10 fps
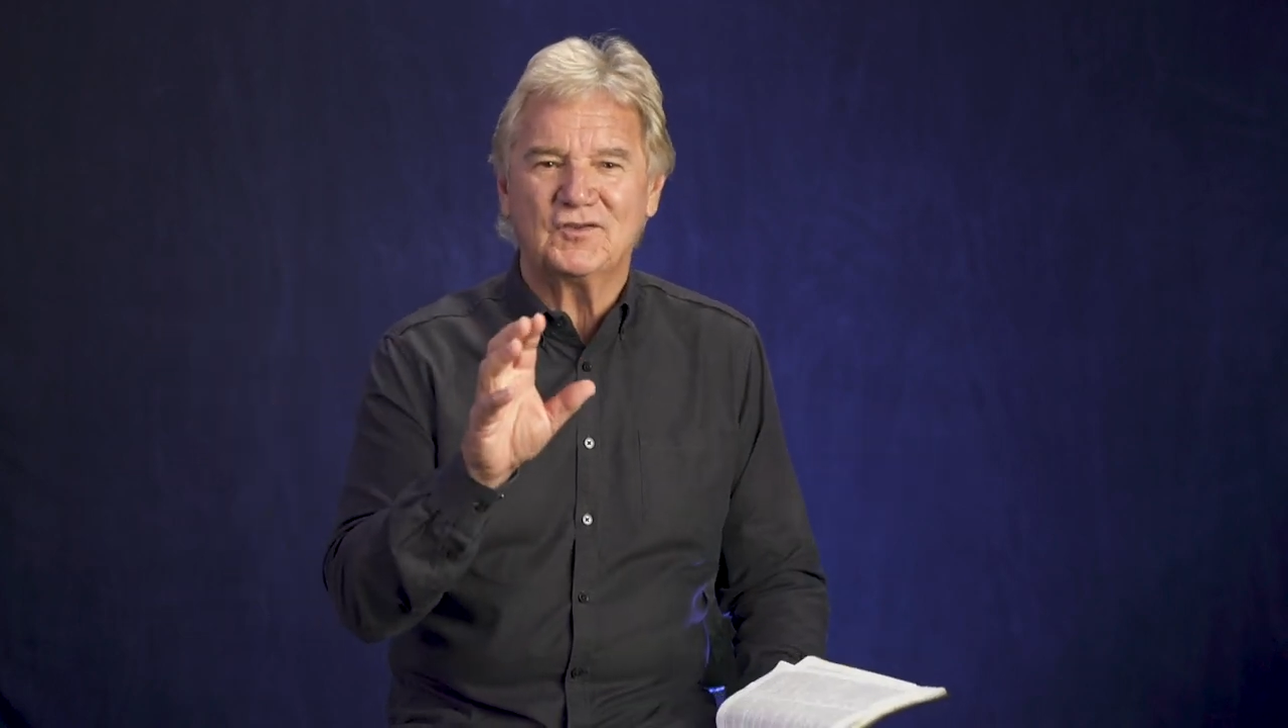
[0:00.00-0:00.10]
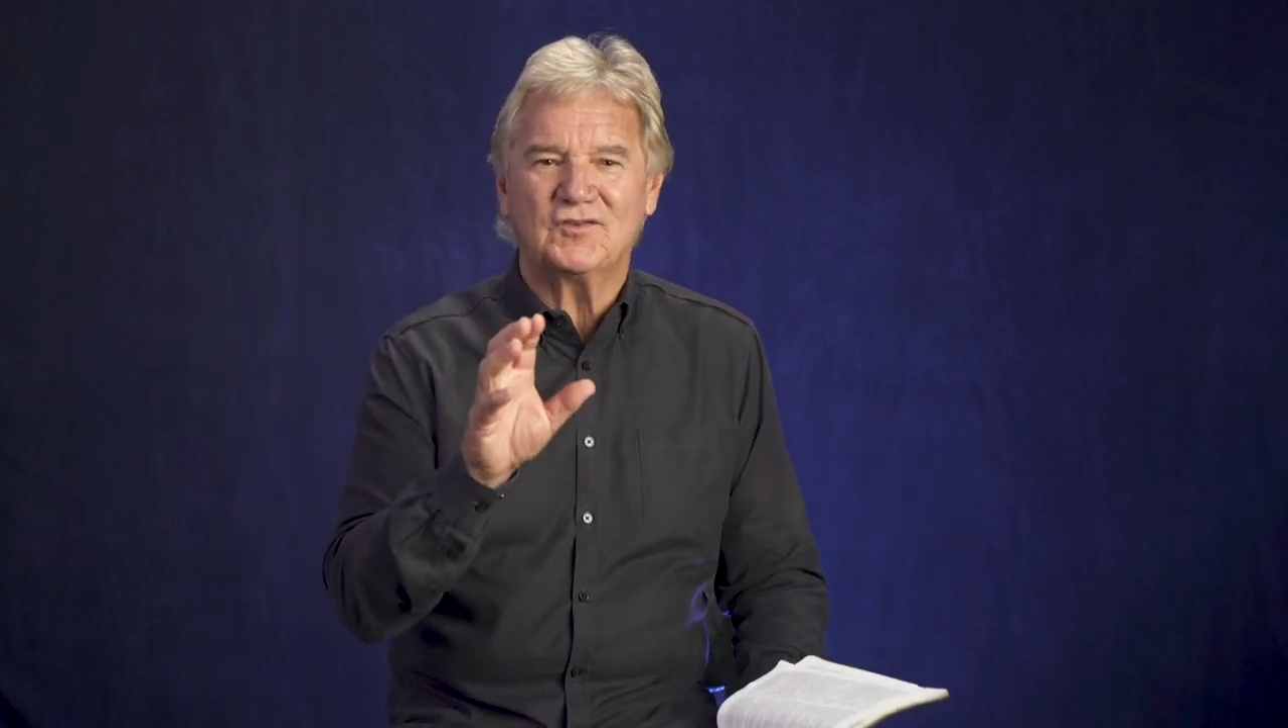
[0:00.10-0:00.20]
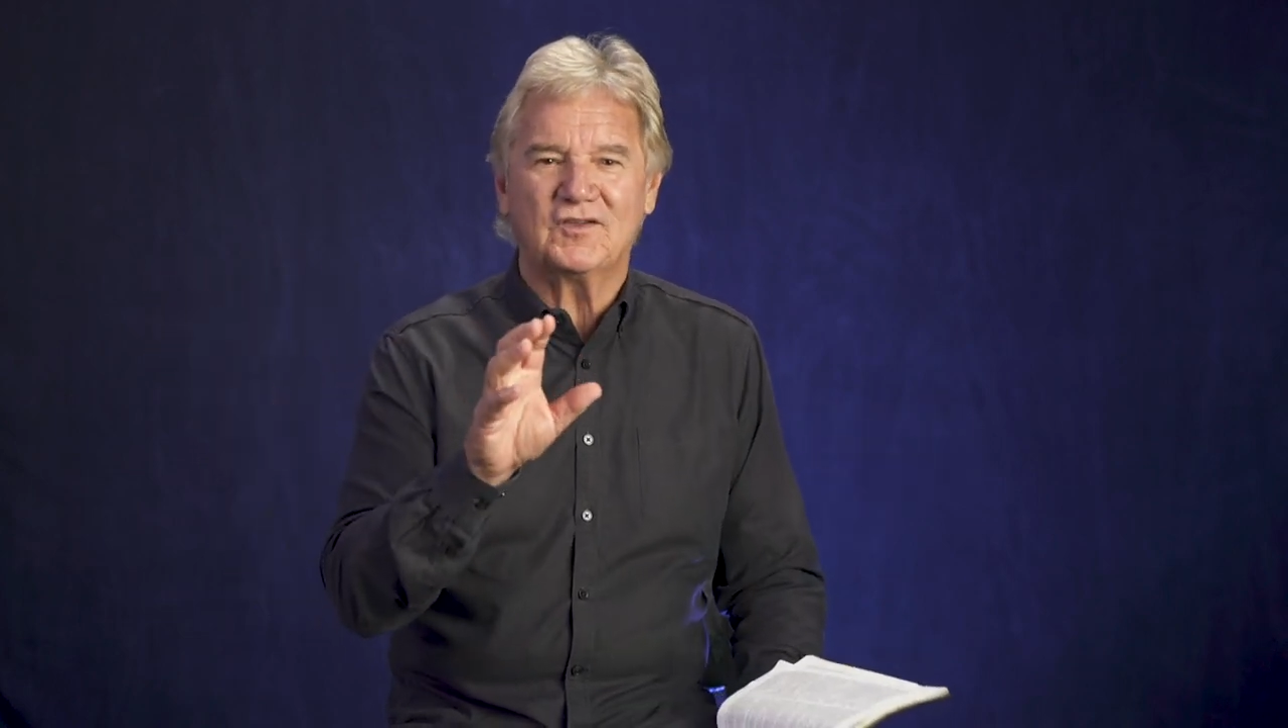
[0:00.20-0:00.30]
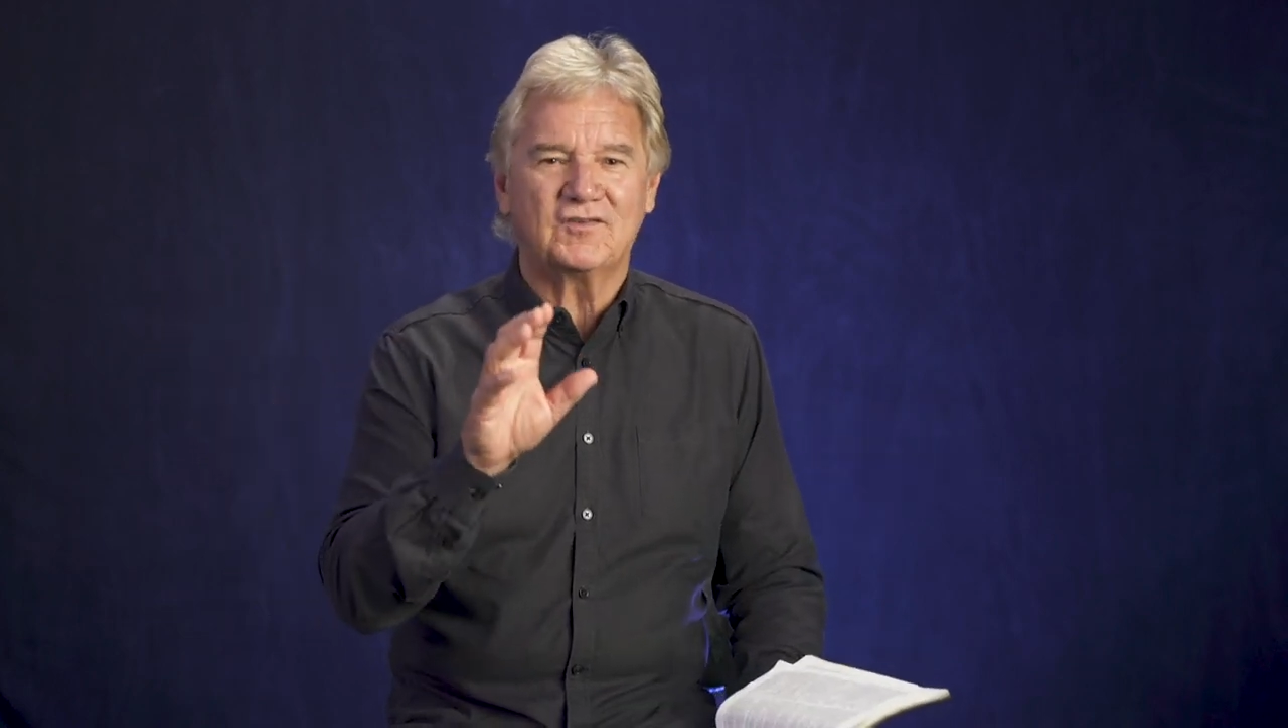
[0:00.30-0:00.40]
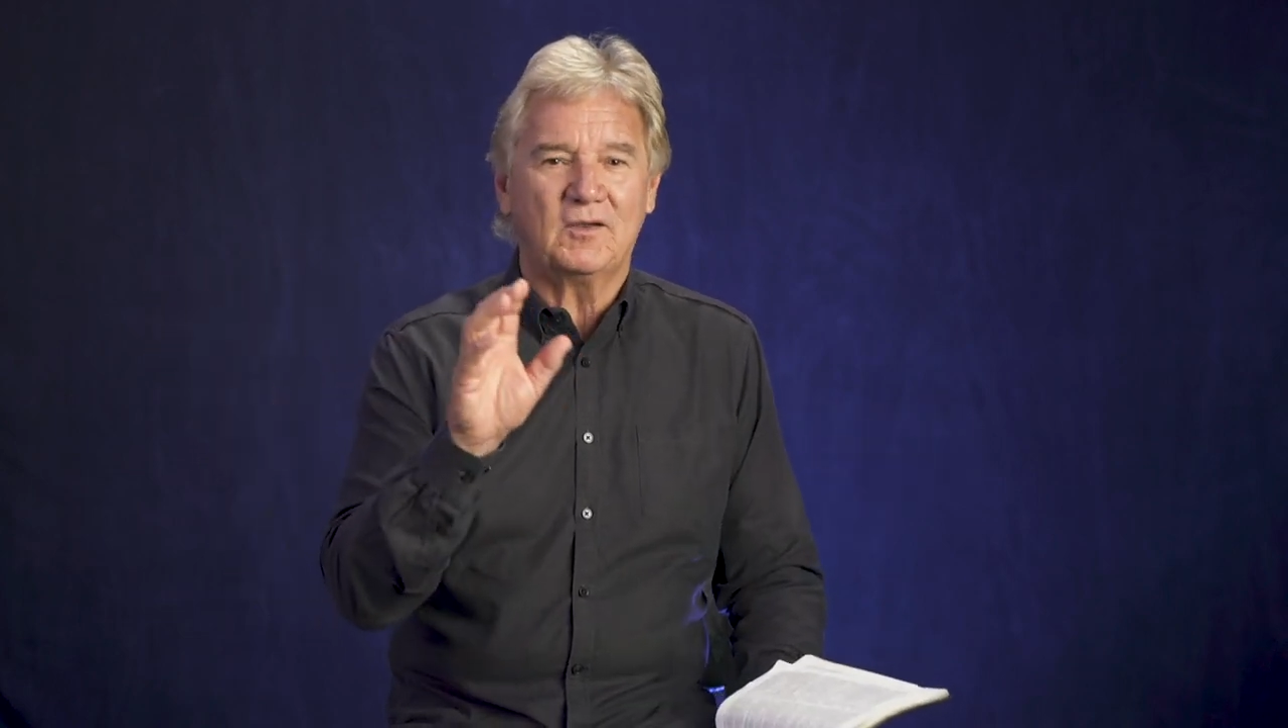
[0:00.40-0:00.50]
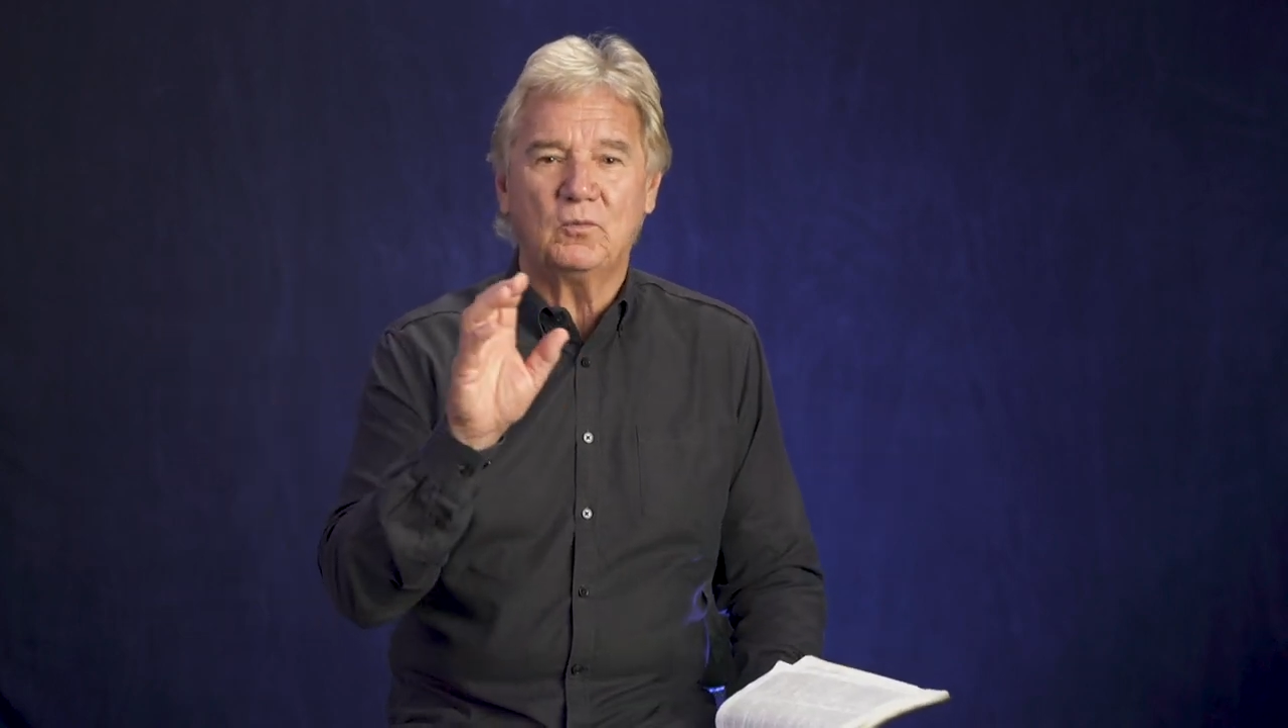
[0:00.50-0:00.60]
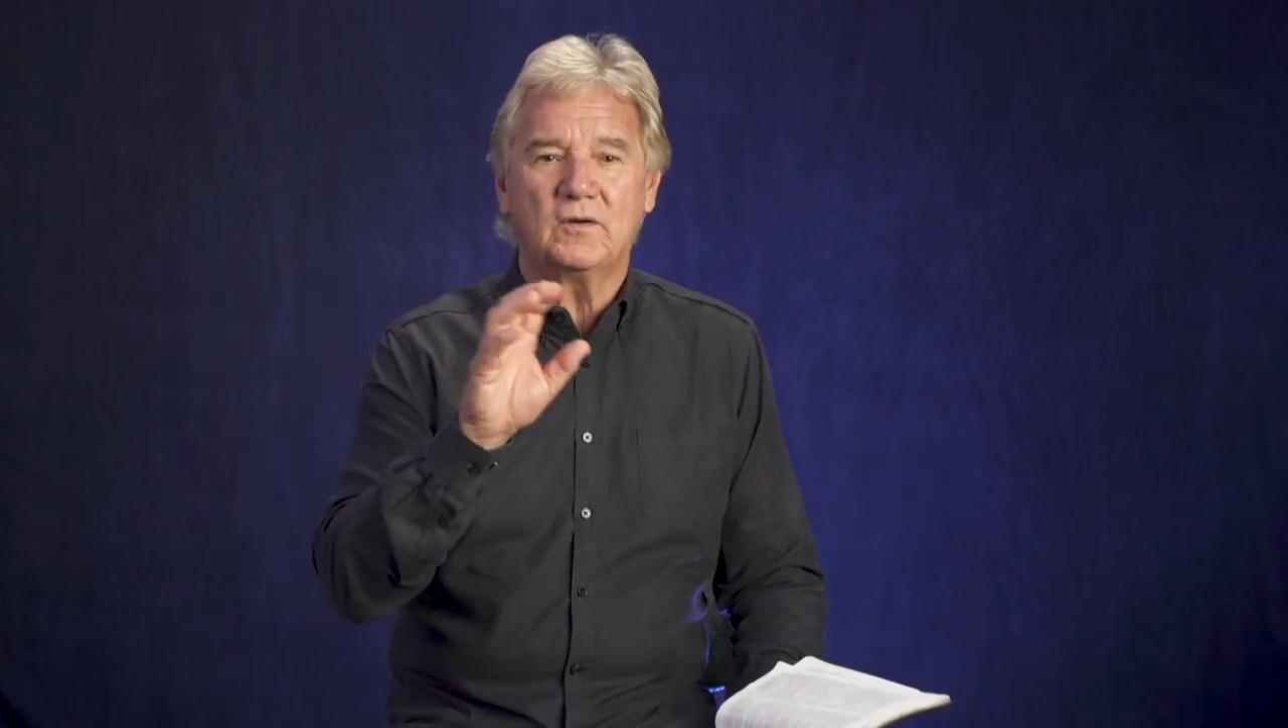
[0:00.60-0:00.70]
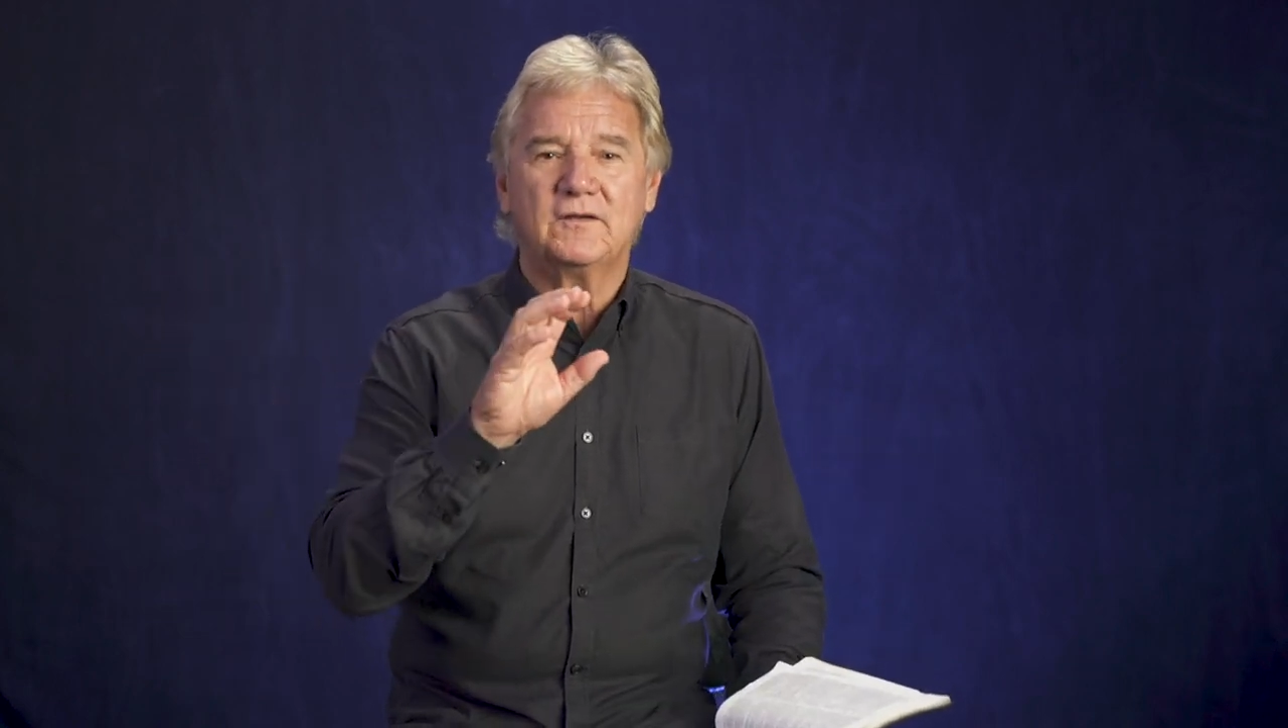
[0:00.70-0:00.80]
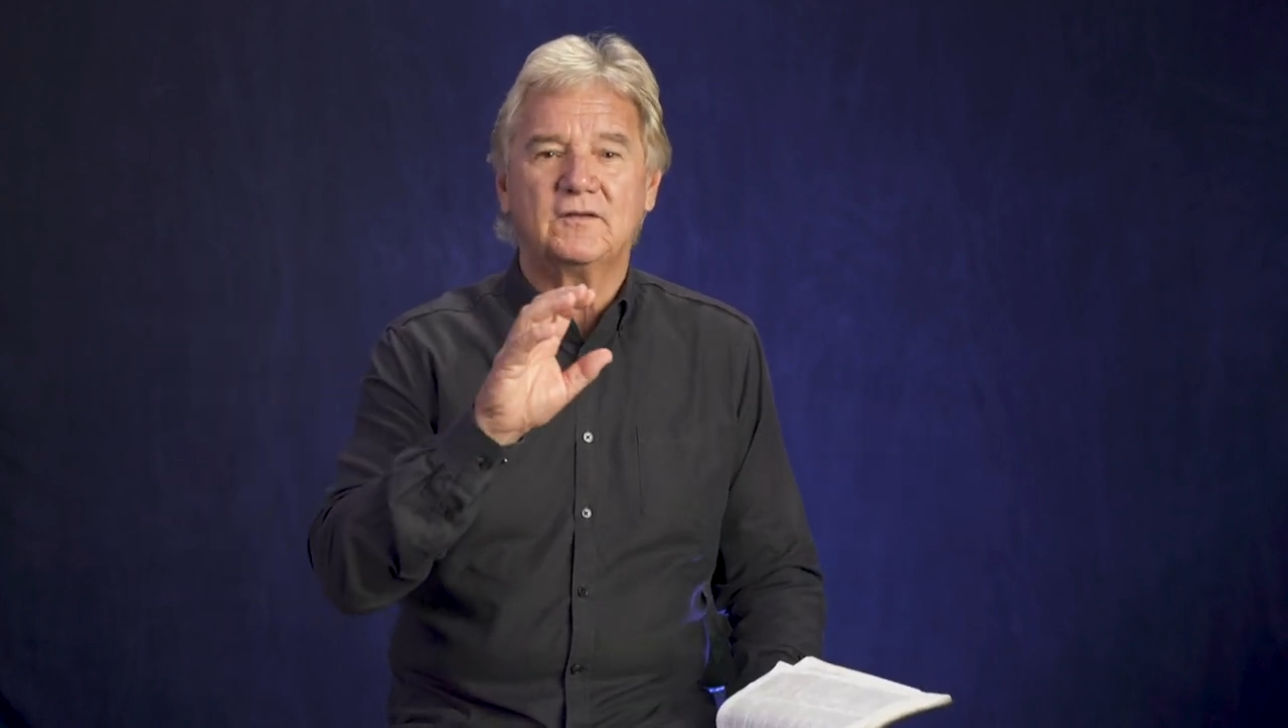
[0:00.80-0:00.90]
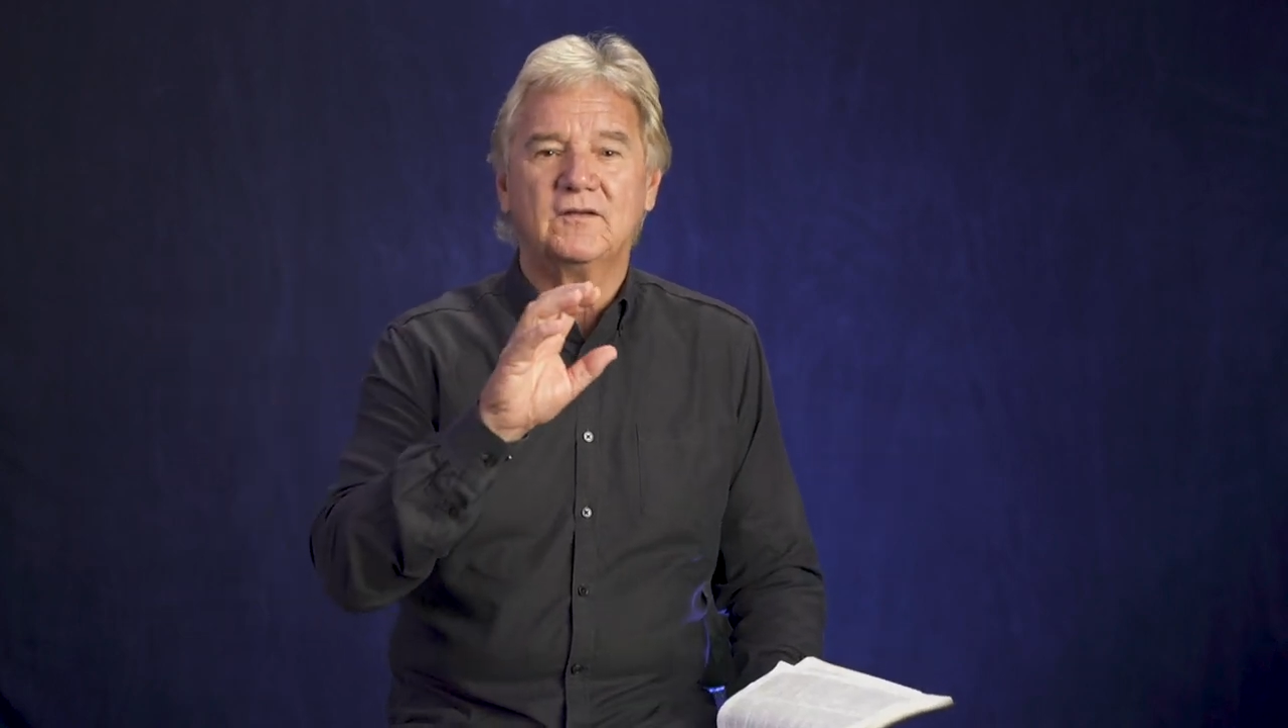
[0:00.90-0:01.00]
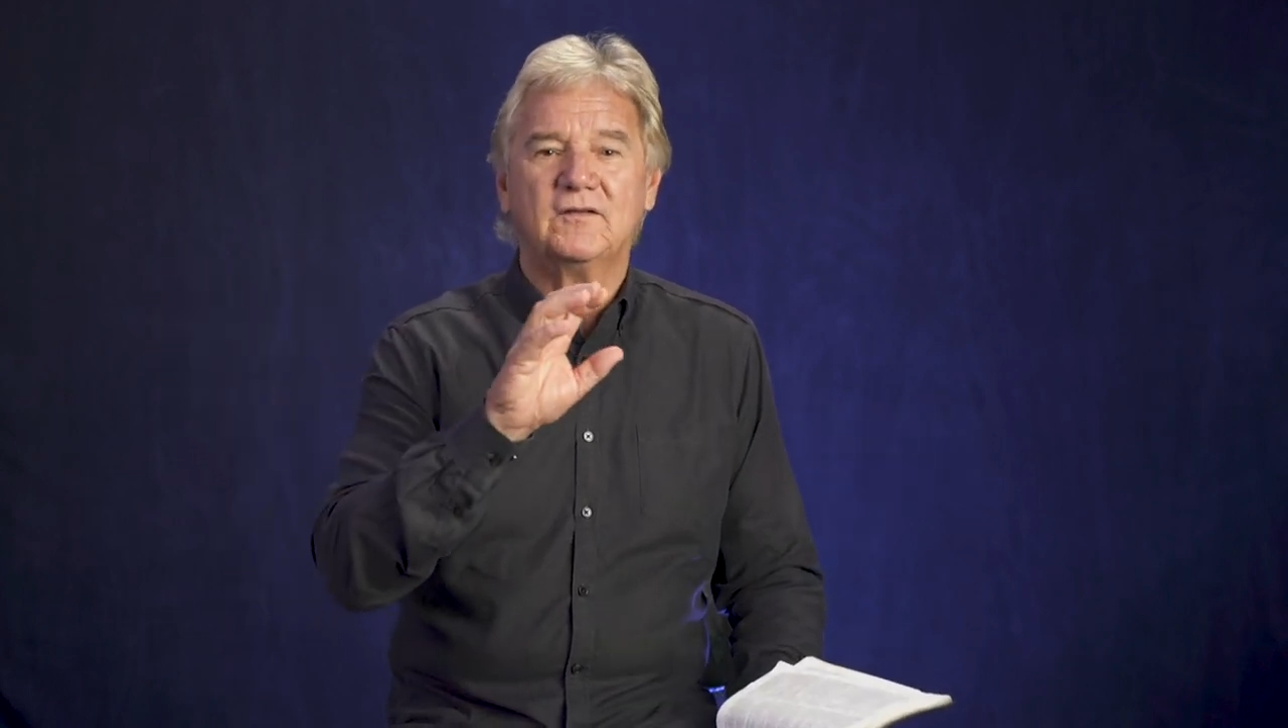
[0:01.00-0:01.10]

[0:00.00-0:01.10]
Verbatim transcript: he says, I wanted